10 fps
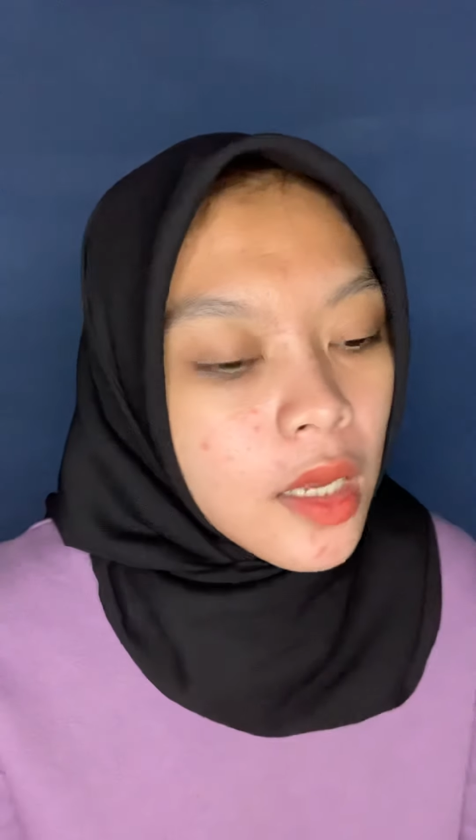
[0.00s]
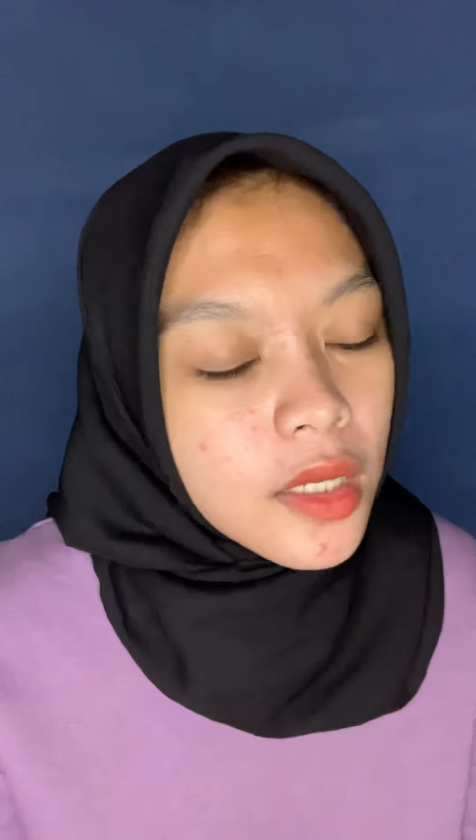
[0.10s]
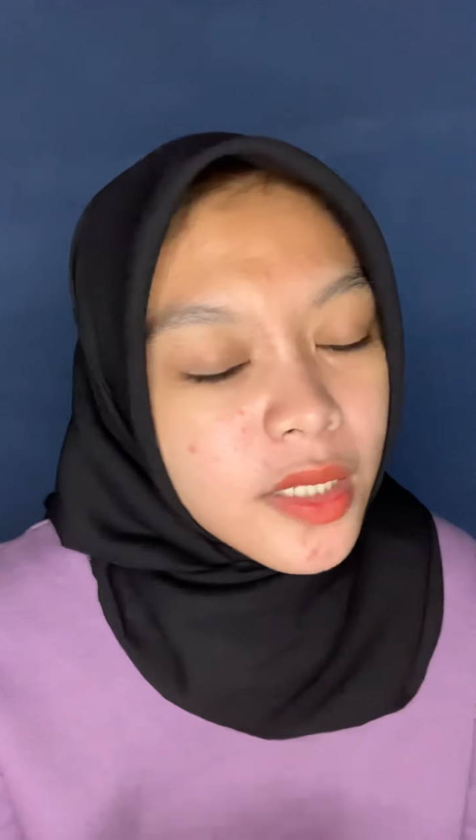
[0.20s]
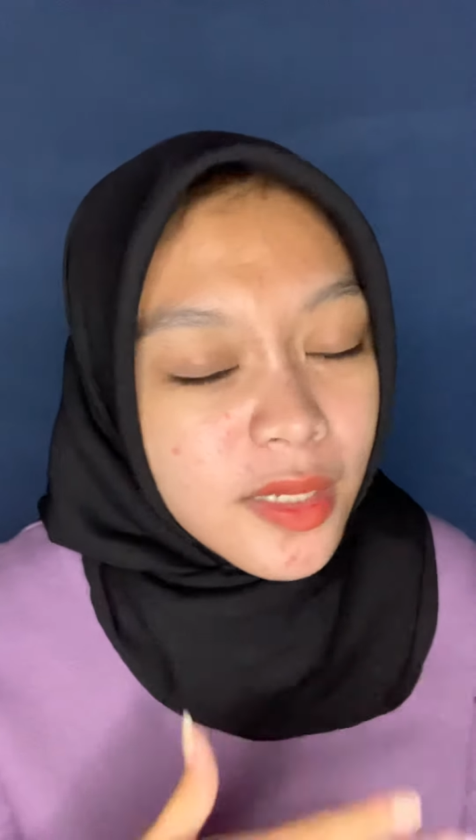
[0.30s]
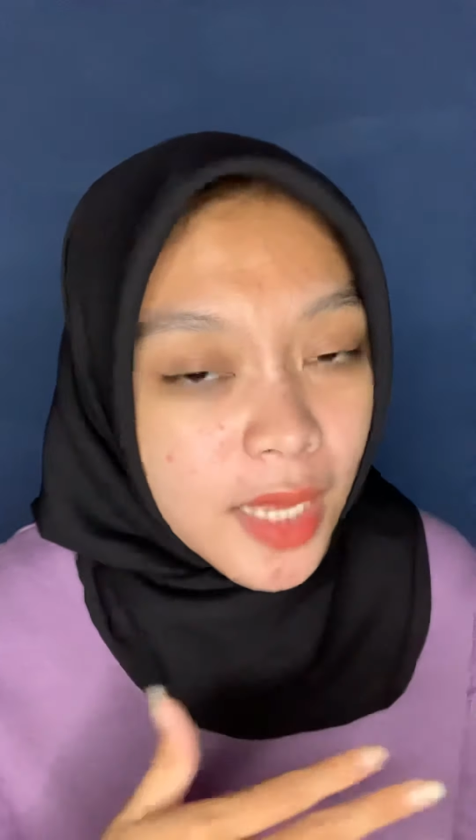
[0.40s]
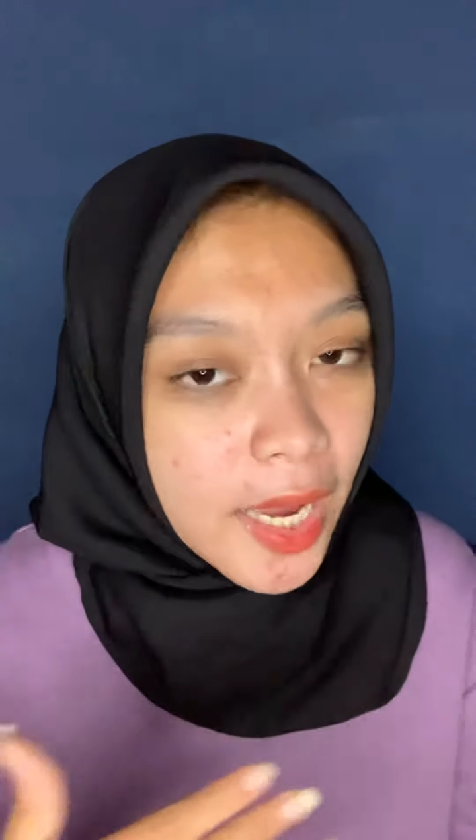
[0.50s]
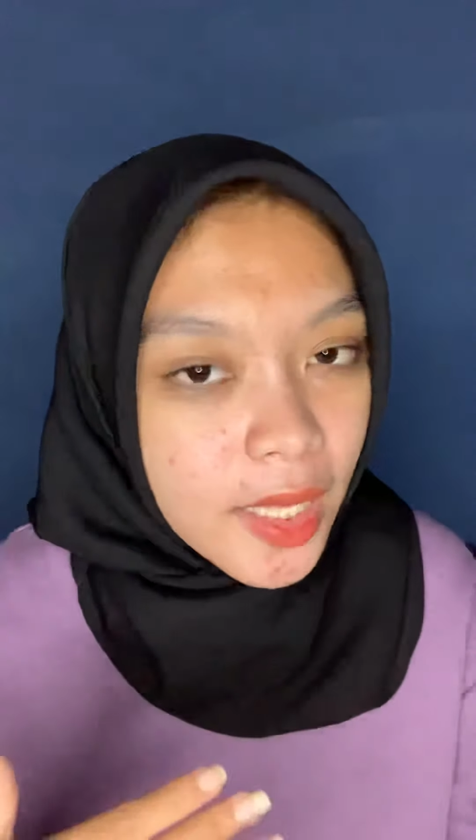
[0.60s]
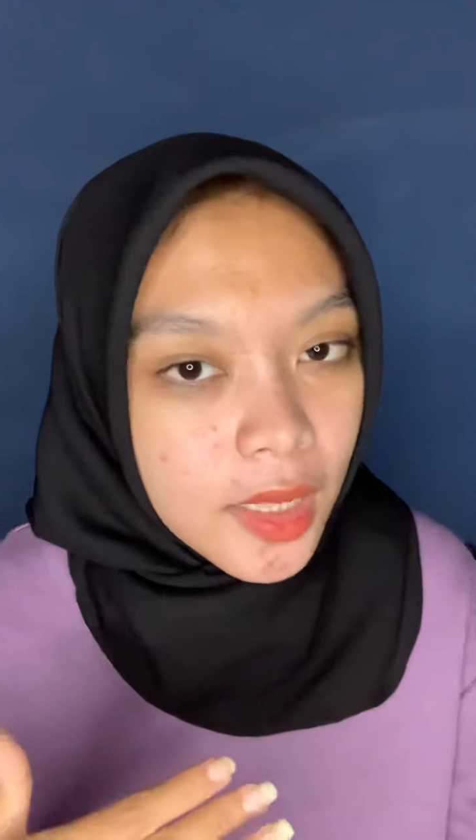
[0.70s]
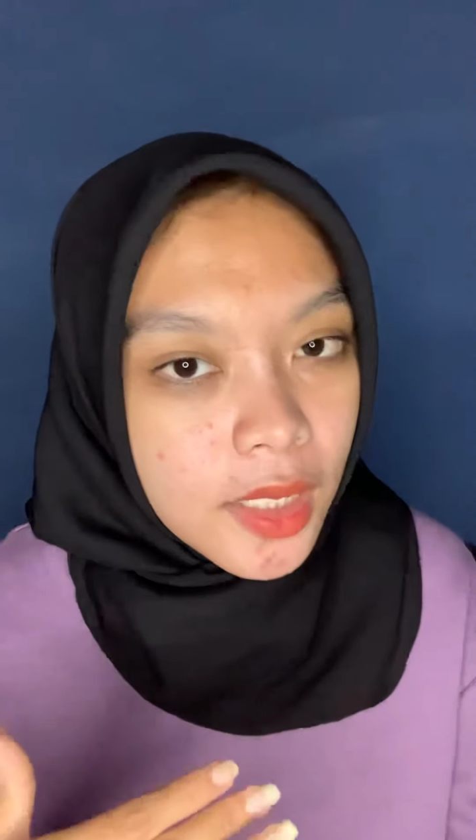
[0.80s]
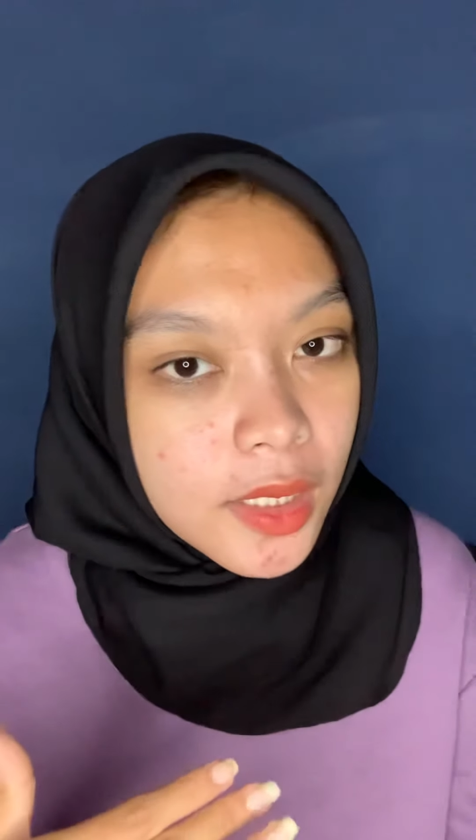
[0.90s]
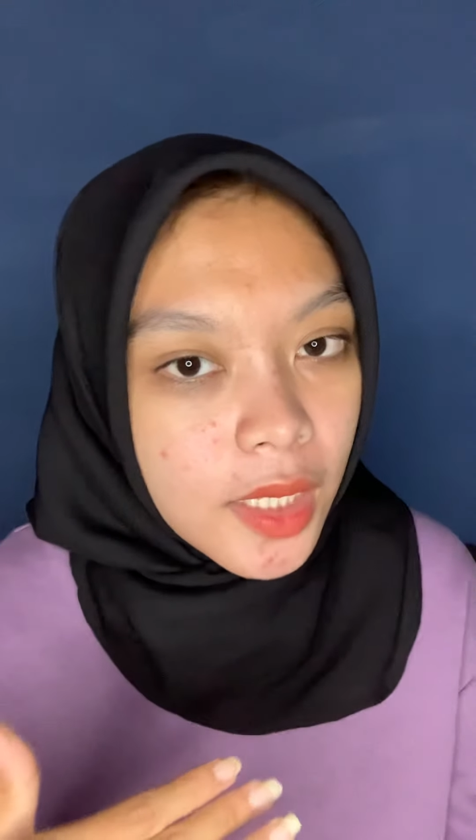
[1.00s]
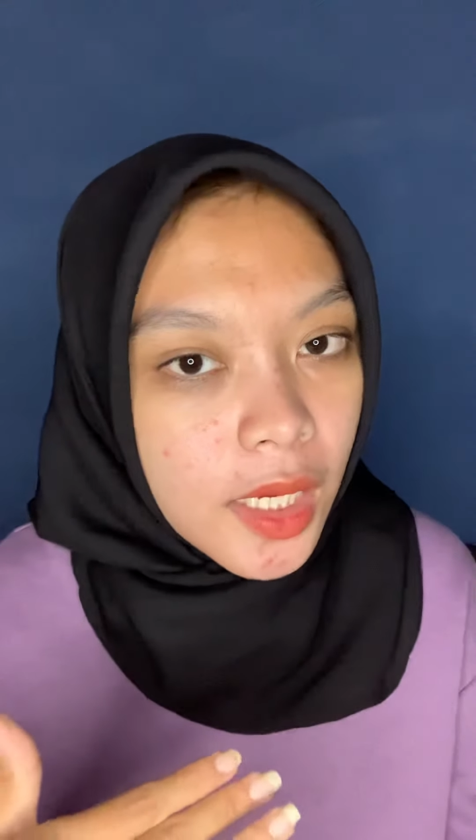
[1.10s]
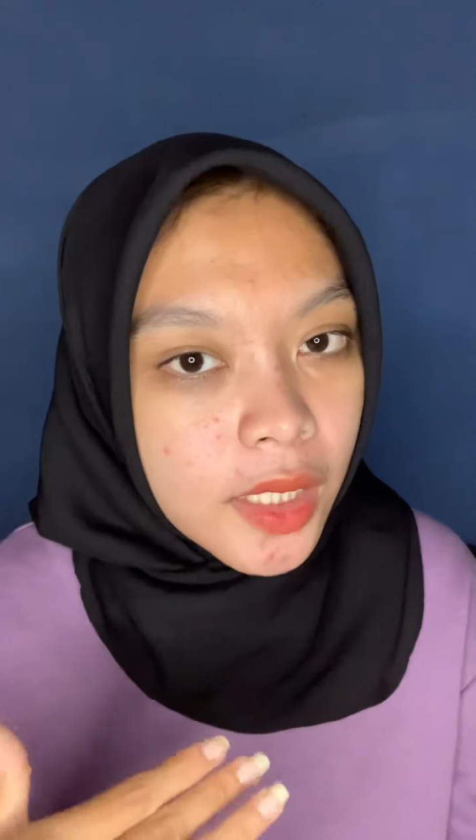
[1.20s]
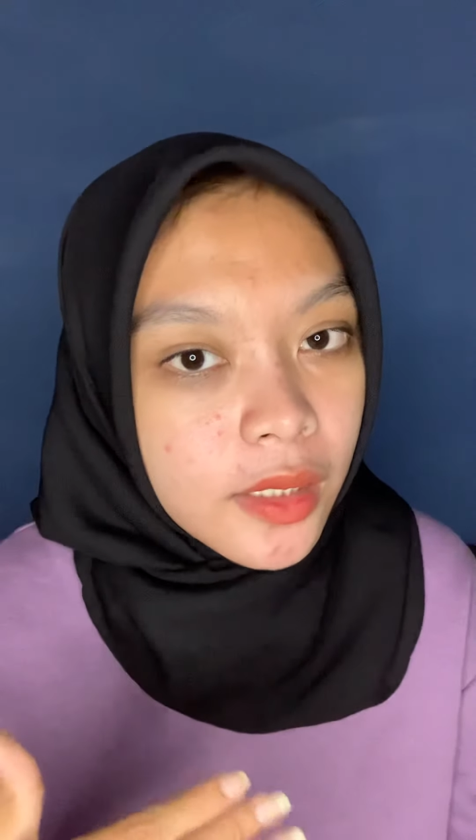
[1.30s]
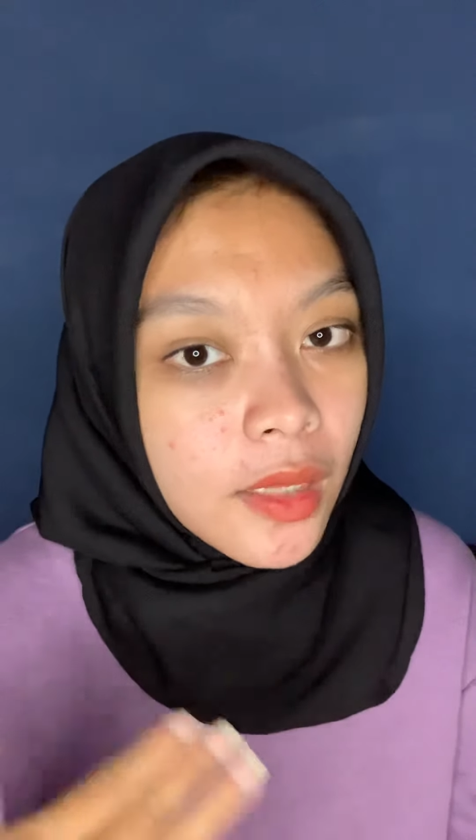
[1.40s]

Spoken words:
silent in the